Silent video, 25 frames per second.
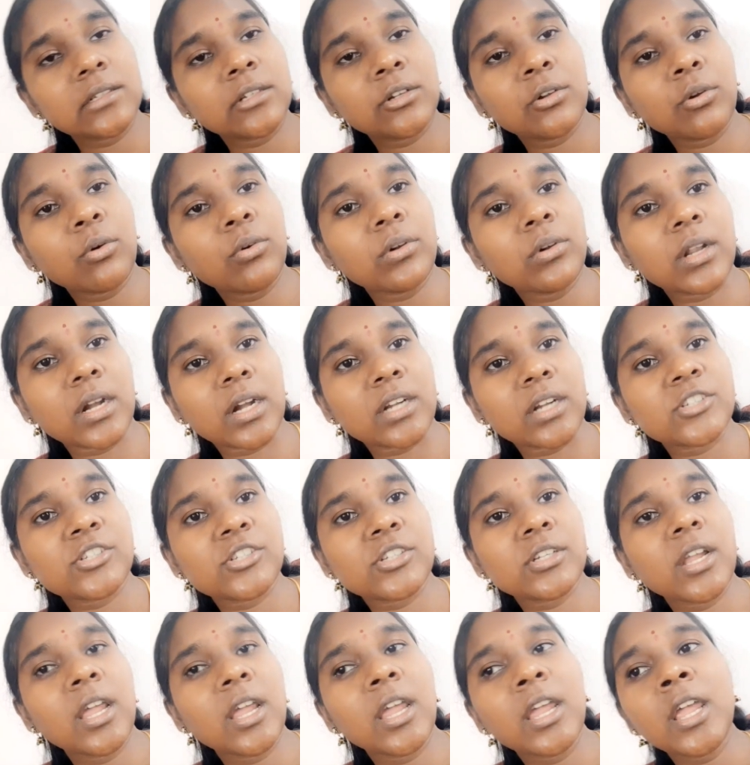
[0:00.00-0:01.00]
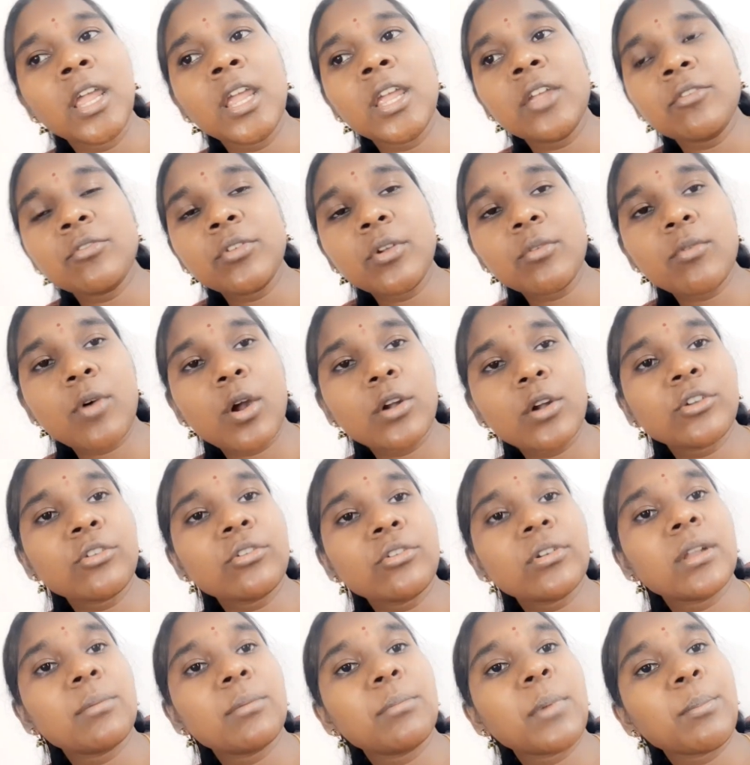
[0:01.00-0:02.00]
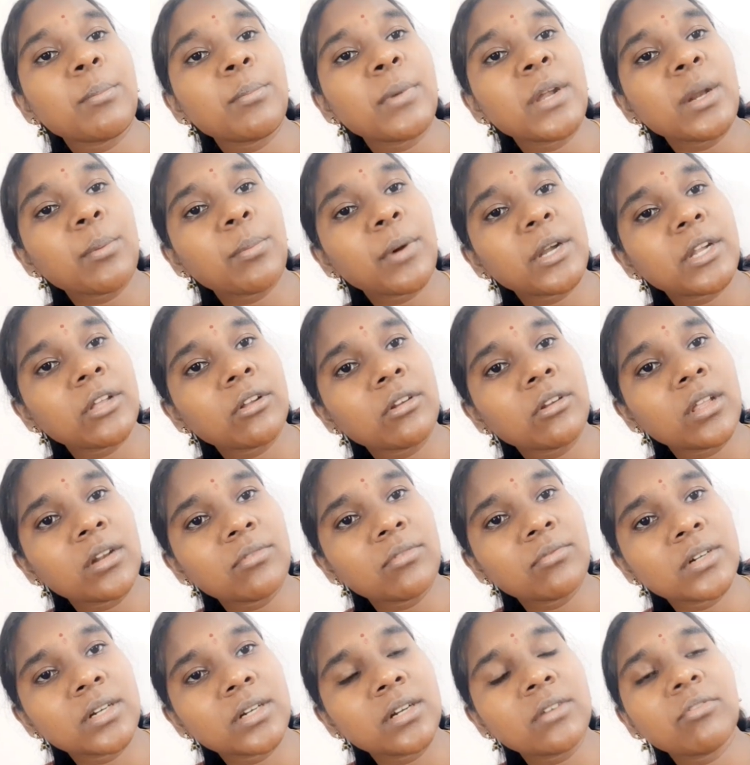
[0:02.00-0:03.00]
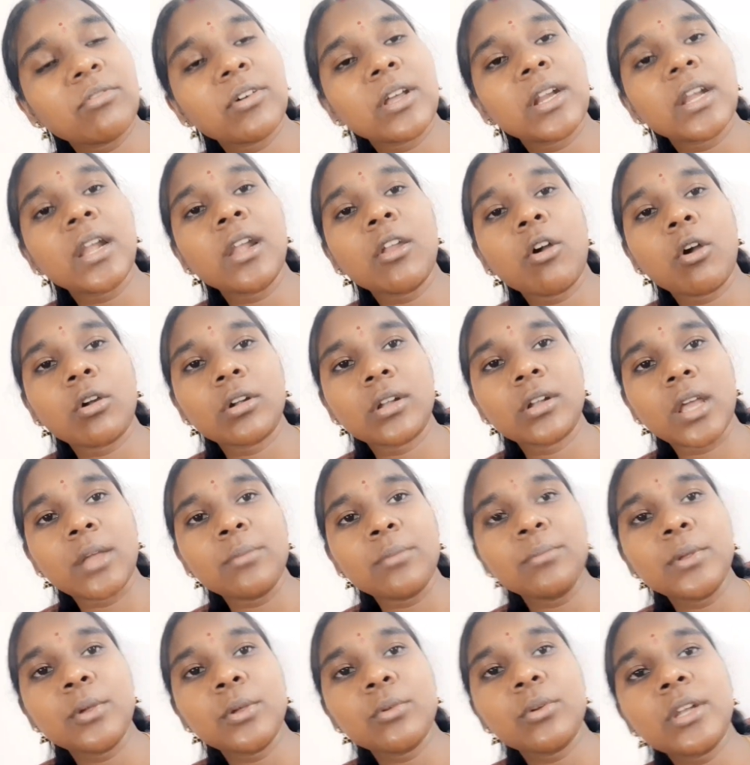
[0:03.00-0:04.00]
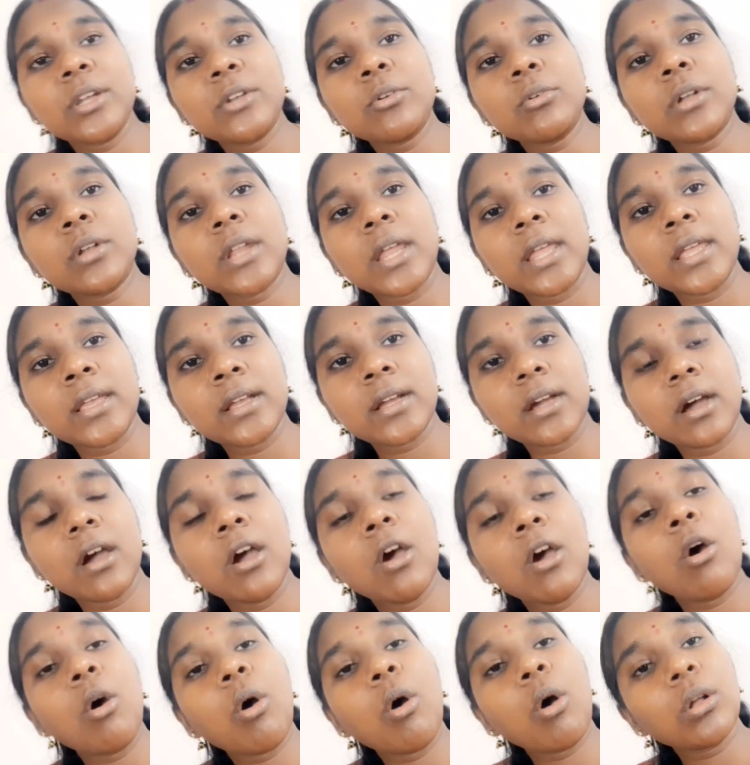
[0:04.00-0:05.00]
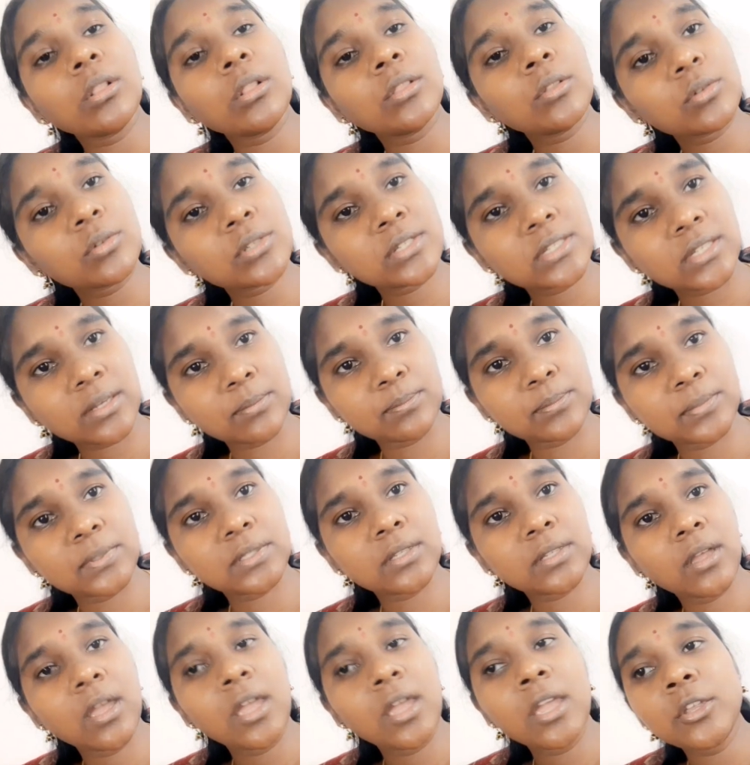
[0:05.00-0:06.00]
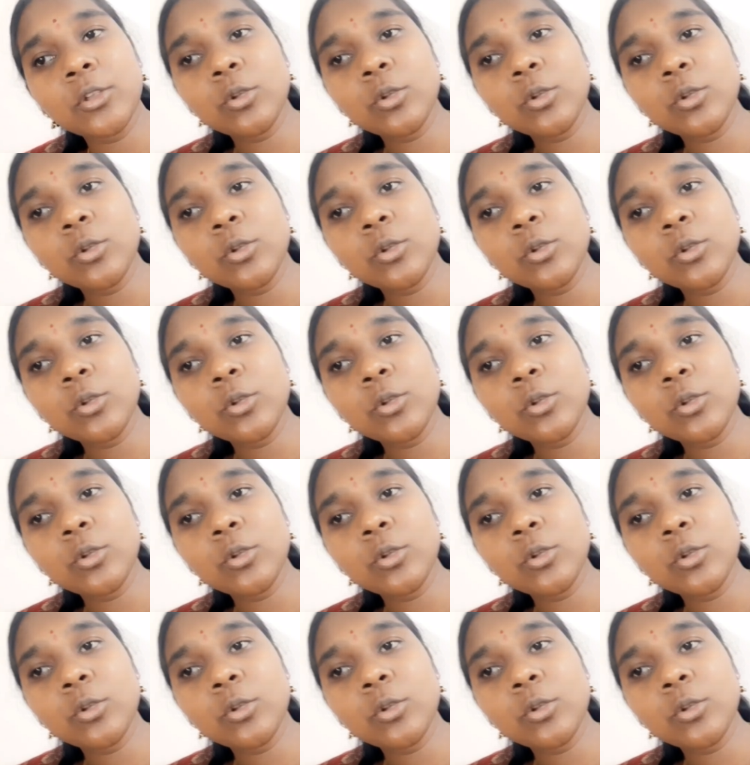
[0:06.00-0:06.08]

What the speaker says: Don't rush. If you want to remember a particular word for a long time, you need to take all those steps.